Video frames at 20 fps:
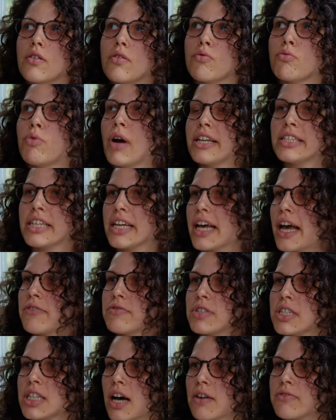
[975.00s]
when they
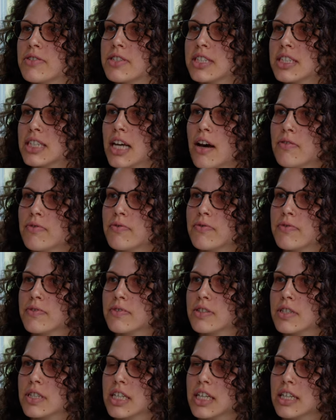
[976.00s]
have enough stuff
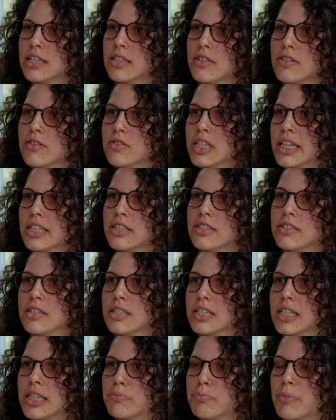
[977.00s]
in a
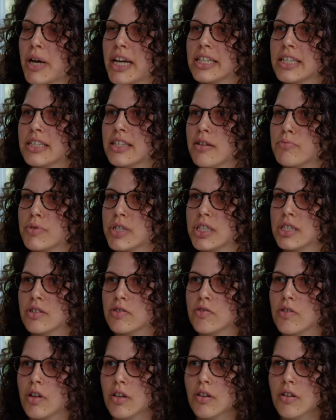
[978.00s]
location, they pack it up
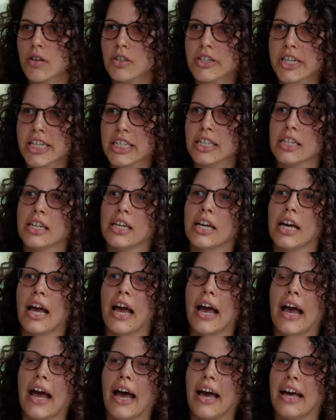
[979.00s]
into a lorry
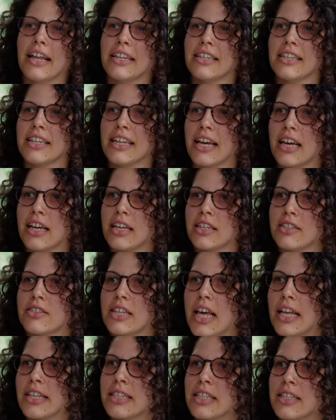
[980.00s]
and they
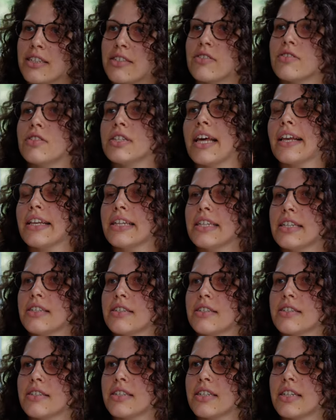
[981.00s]
send it to Delhi.
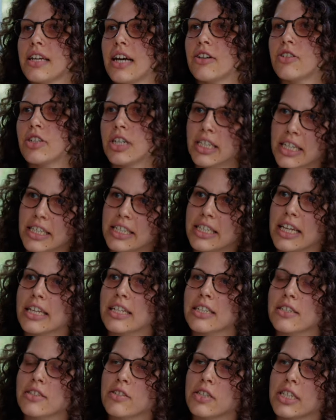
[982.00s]
Mm. Or they
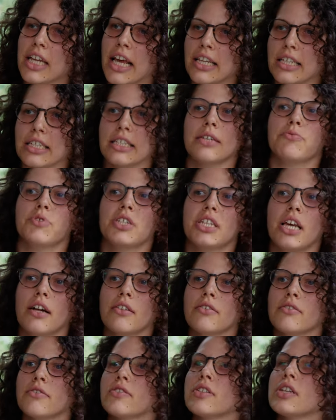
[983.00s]
take it to Delhi
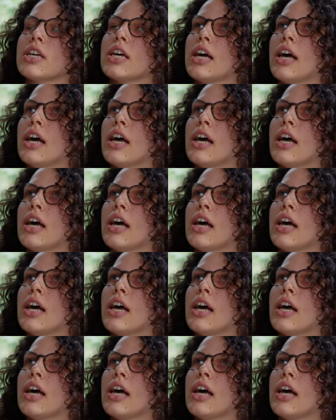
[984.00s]
themselves.